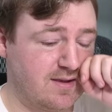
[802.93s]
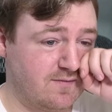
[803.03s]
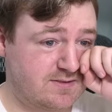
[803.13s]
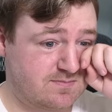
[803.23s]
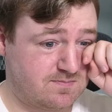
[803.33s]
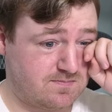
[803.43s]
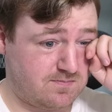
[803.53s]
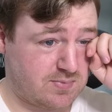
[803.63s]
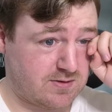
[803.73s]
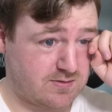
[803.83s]
If his
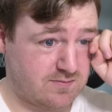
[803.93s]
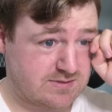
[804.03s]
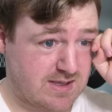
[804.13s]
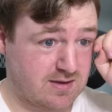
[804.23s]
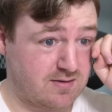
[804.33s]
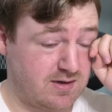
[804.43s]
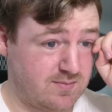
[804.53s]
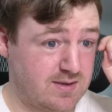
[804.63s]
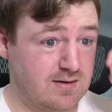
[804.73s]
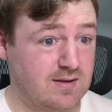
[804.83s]
brother was that good, he
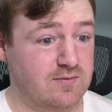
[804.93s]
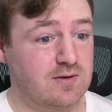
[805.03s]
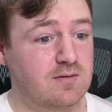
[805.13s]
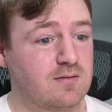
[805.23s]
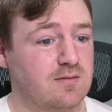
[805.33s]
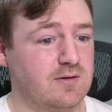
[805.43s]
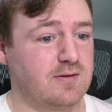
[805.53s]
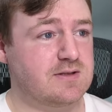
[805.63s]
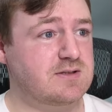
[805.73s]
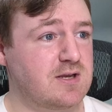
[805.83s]
might have a little
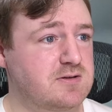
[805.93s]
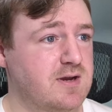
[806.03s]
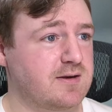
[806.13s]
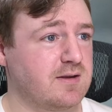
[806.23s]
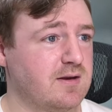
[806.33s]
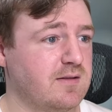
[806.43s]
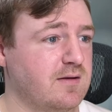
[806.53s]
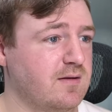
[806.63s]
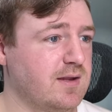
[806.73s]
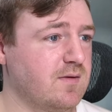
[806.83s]
inside track to get in
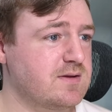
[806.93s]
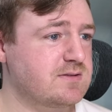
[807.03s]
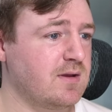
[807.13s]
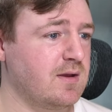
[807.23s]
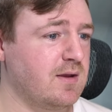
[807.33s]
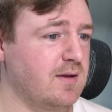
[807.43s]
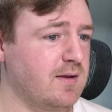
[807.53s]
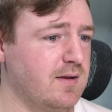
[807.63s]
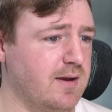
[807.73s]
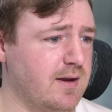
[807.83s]
there. Anyways.
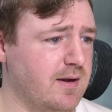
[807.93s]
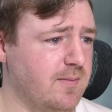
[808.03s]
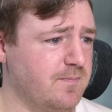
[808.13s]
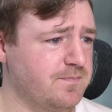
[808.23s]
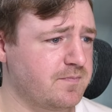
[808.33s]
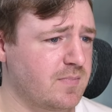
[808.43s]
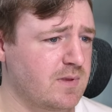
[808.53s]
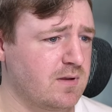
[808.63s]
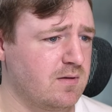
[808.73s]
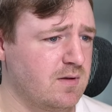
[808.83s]
Started
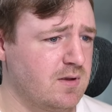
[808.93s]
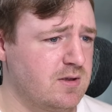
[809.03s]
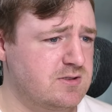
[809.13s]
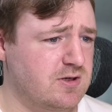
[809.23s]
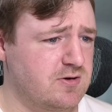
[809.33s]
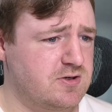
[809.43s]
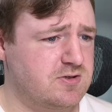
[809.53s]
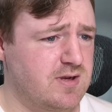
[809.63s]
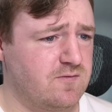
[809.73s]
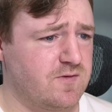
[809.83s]
to
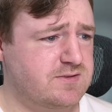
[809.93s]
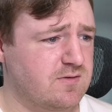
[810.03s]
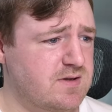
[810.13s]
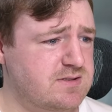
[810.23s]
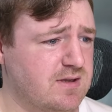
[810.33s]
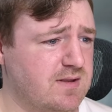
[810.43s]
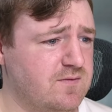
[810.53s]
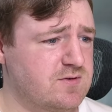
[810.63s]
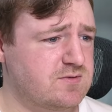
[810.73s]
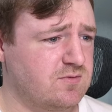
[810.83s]
train freestyle wrestling 11
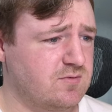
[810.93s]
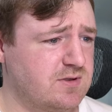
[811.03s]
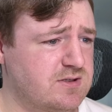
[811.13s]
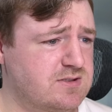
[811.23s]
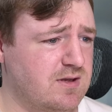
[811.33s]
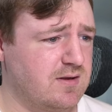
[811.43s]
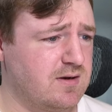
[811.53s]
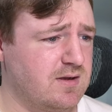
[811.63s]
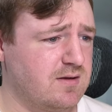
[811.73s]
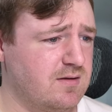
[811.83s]
years old and
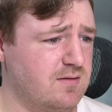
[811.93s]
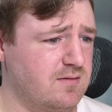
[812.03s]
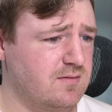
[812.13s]
Sonda.